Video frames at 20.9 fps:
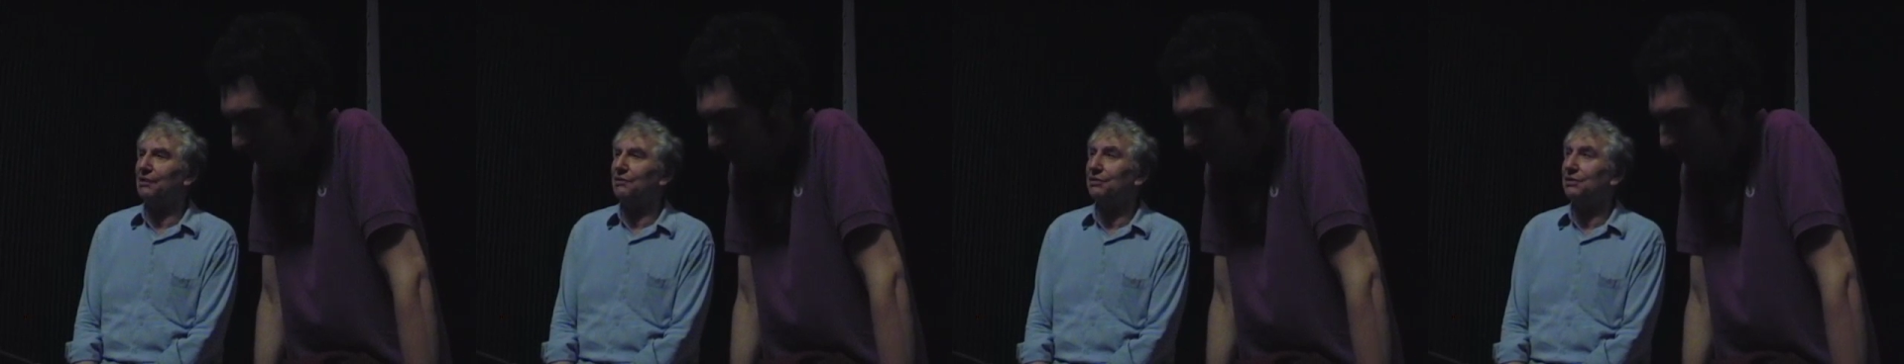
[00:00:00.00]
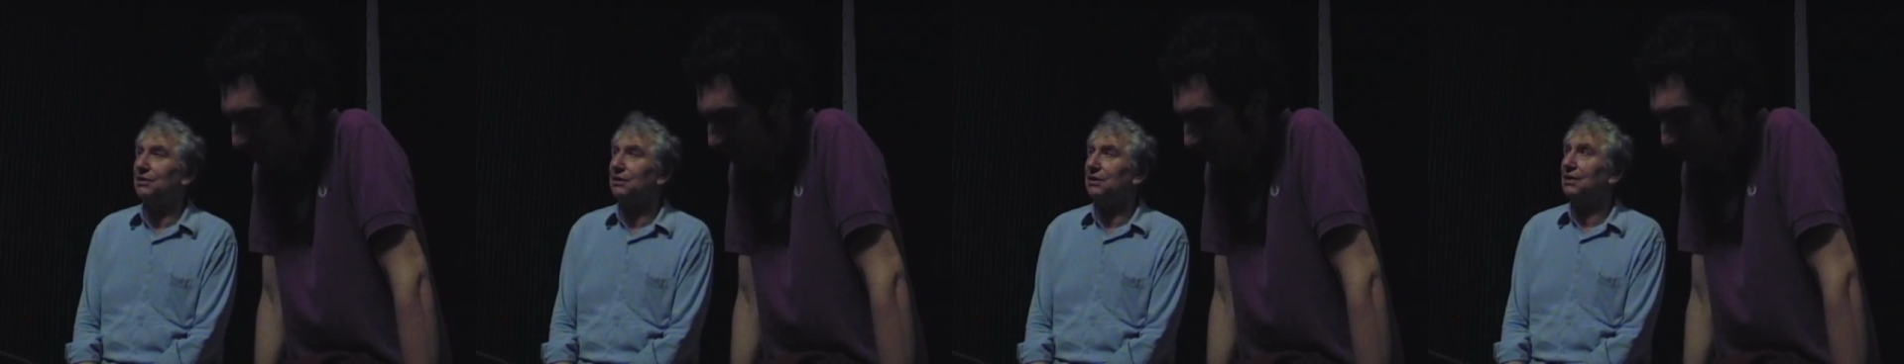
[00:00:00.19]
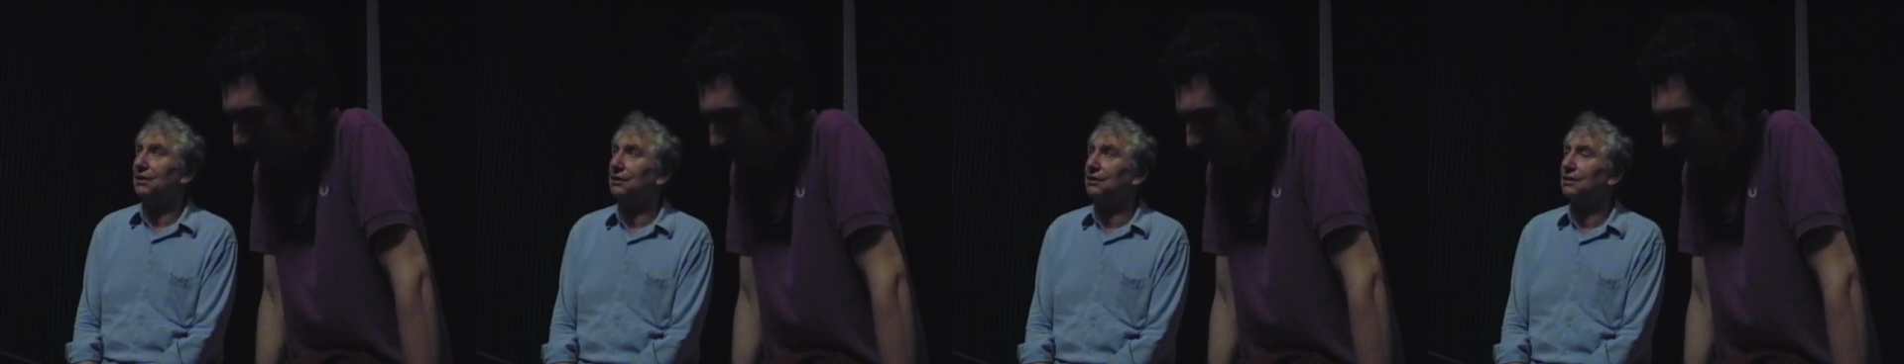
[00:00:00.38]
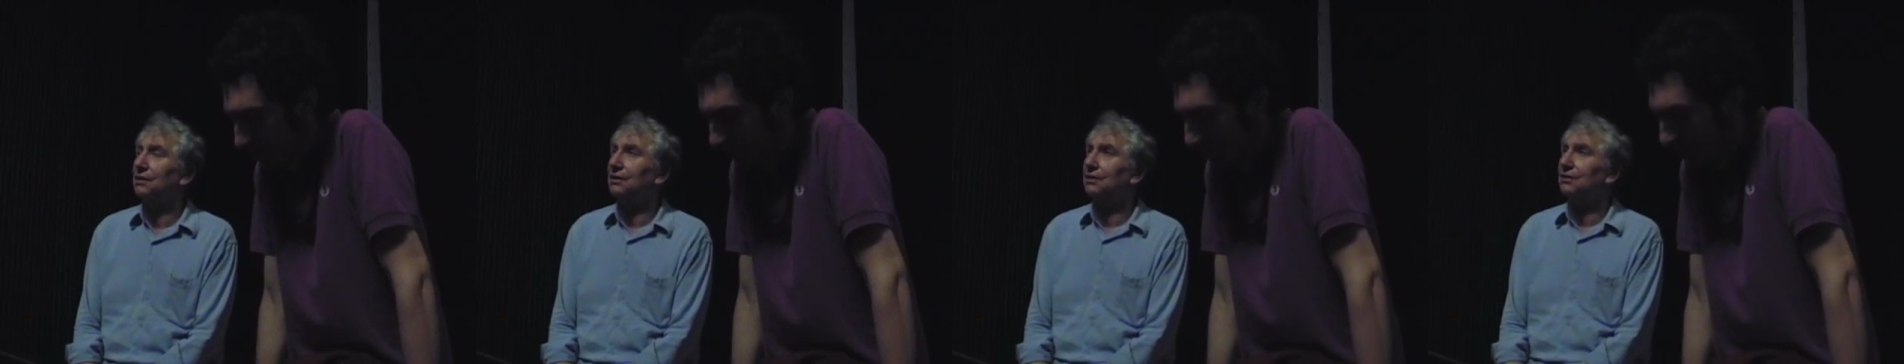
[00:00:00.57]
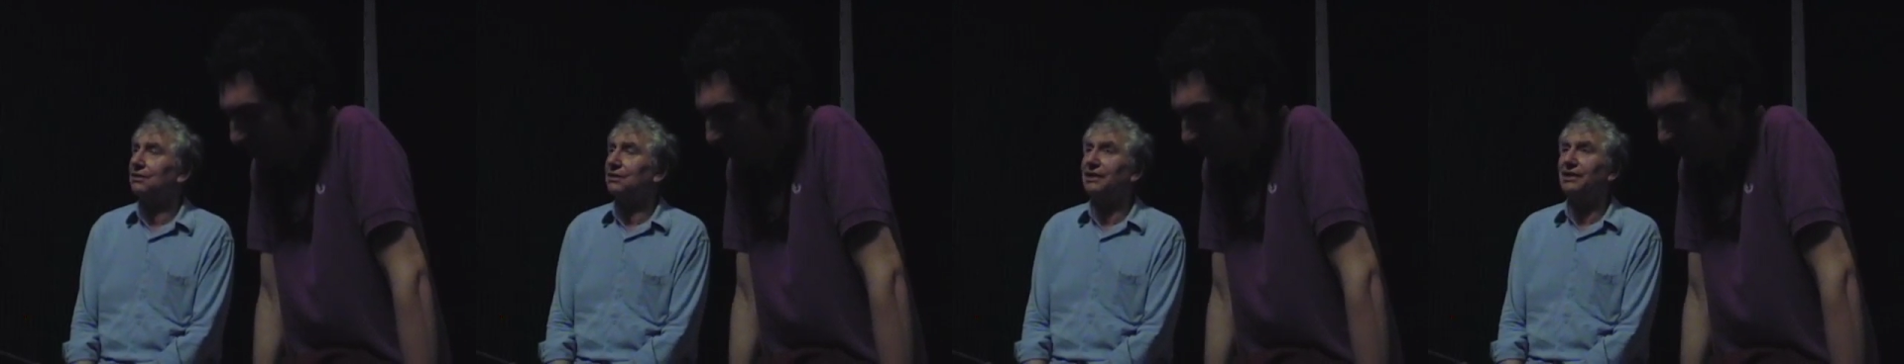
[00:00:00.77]
was a
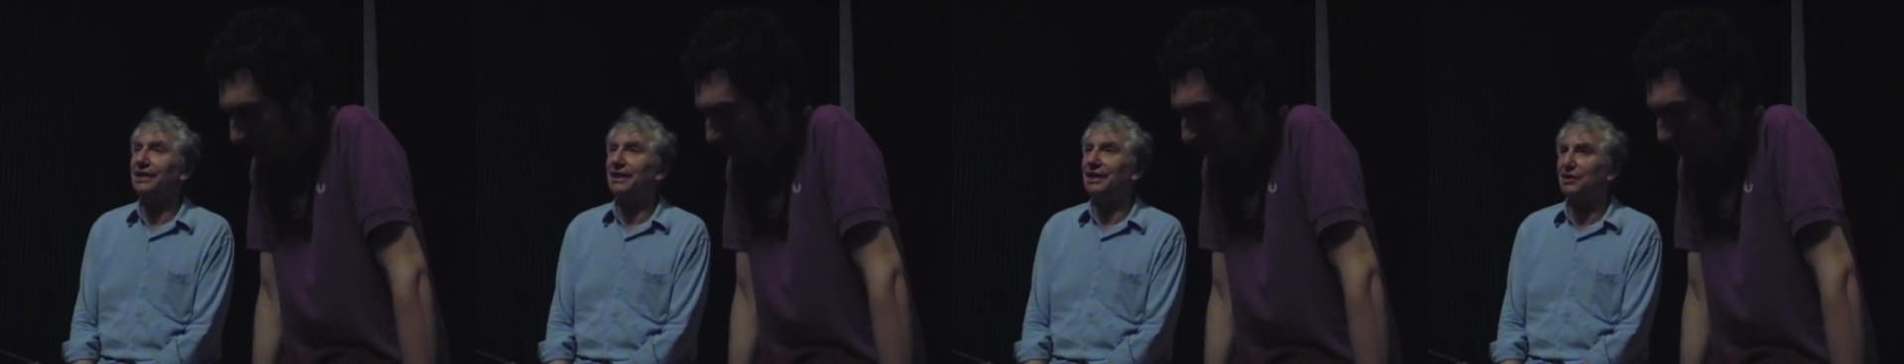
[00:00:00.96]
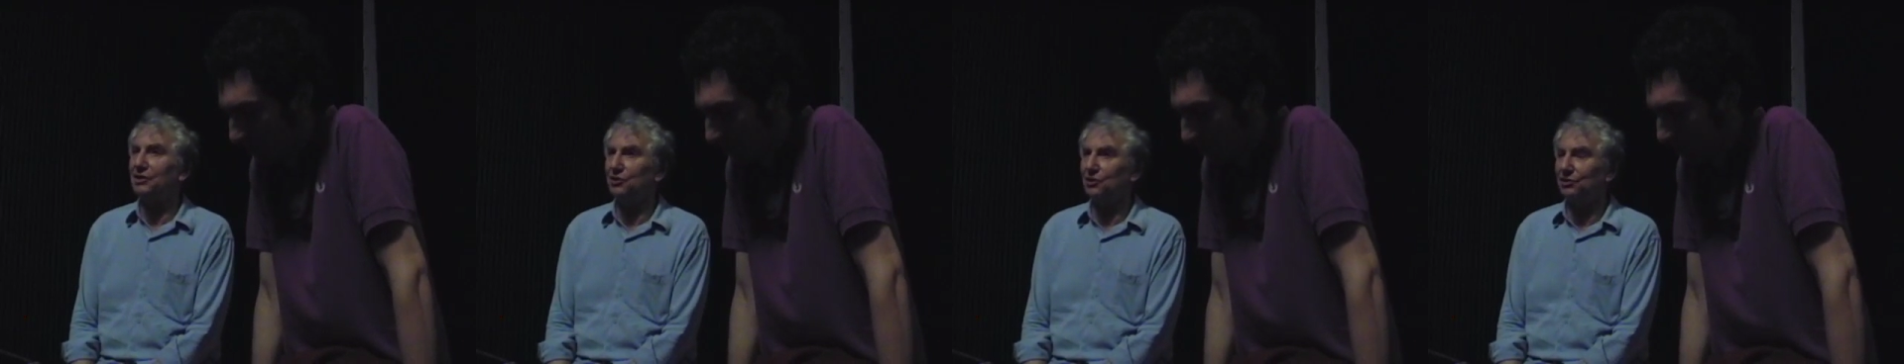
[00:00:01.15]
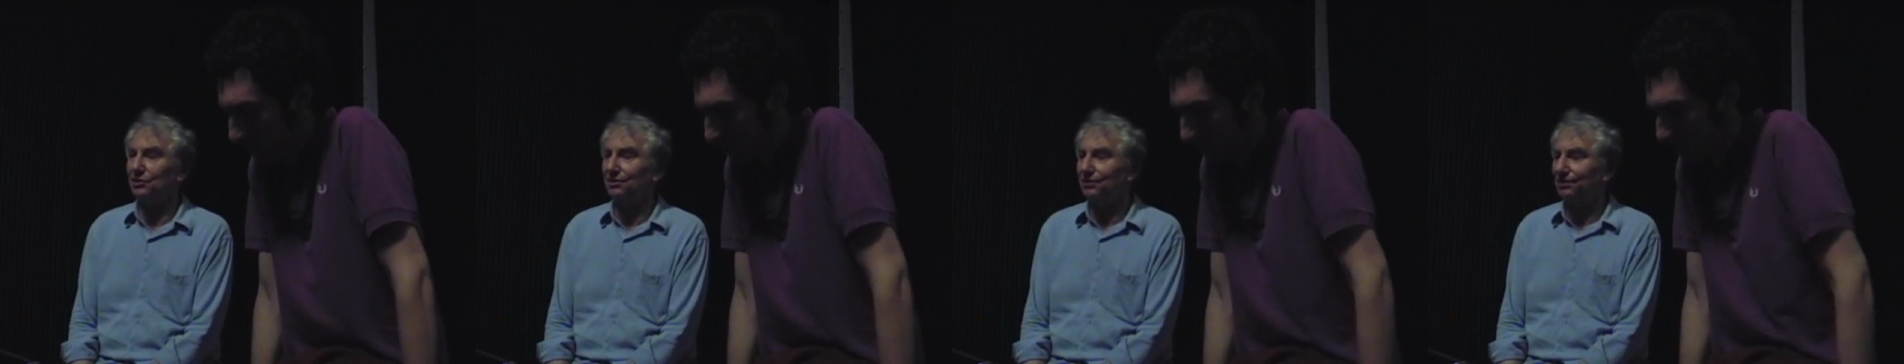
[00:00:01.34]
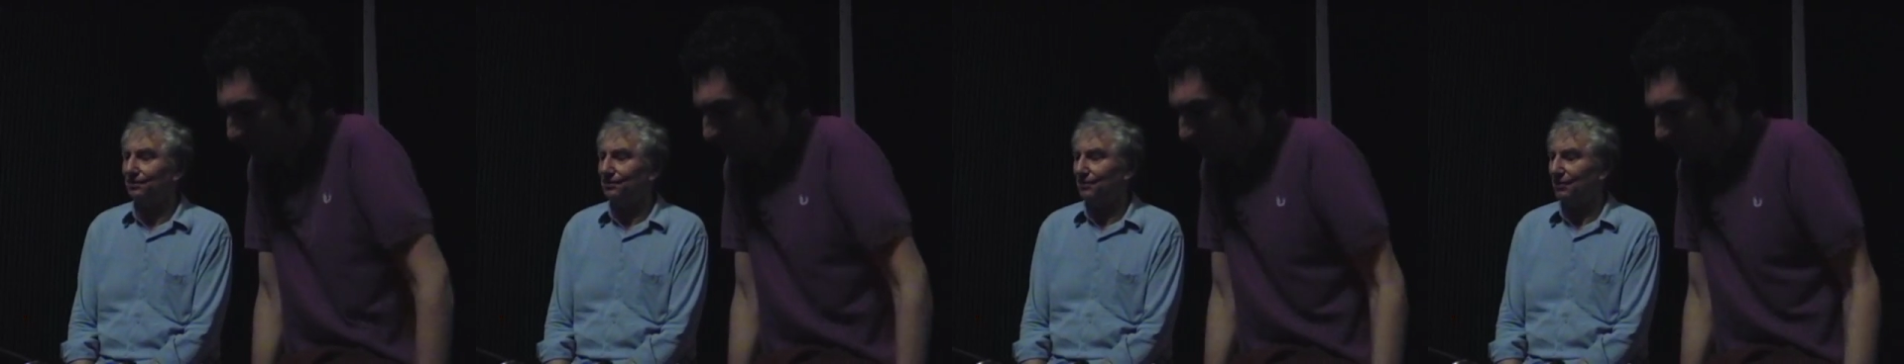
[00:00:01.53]
teenager,